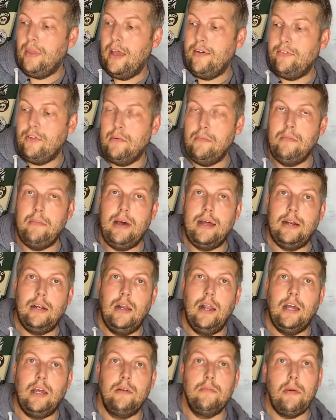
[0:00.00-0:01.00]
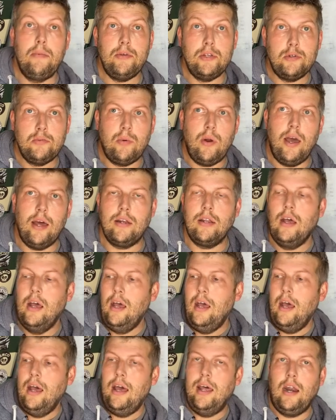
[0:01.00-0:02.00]
If they're metal, I can maybe spray it
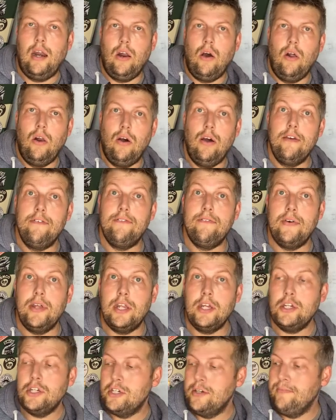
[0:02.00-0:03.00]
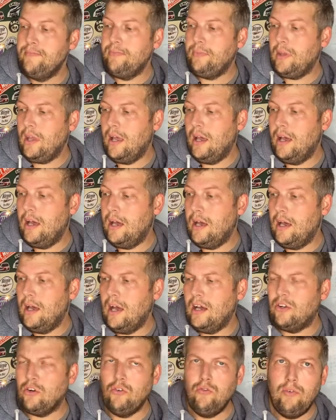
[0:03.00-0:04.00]
in an alloy finish.
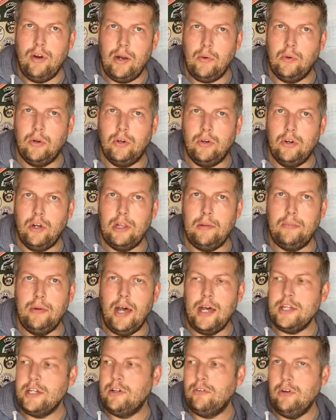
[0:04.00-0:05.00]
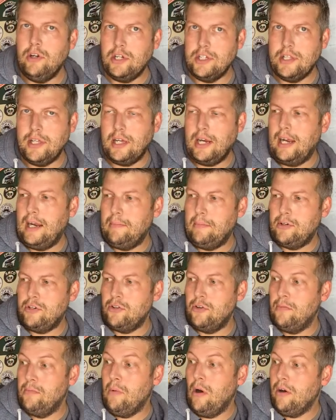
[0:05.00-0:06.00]
I don't really want to go down the plastic route because I think it's a little
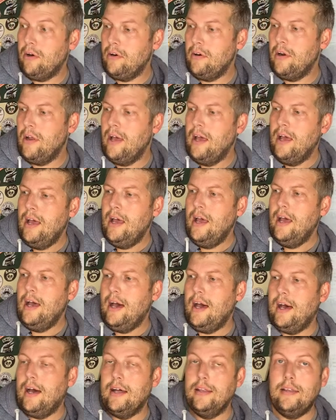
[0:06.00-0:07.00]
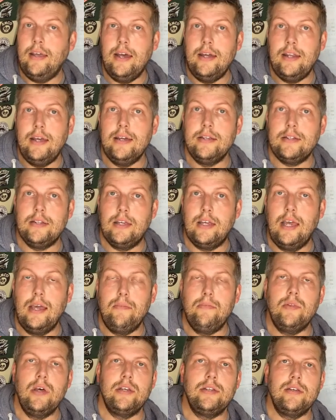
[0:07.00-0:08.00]
bit too modern, and the idea is to
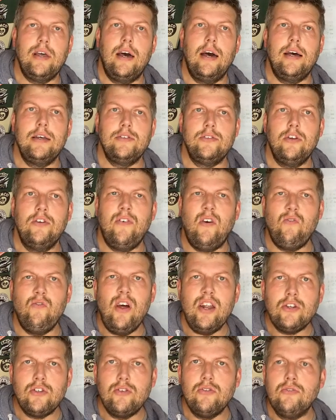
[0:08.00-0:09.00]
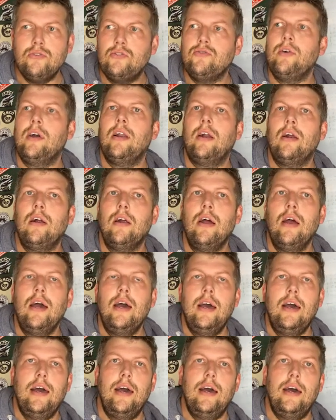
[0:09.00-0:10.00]
keep this as sort of a retro trailer
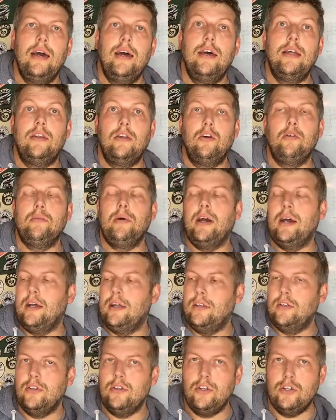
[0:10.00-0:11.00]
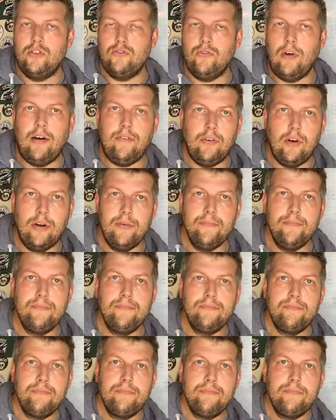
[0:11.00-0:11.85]
to go behind the Traveller.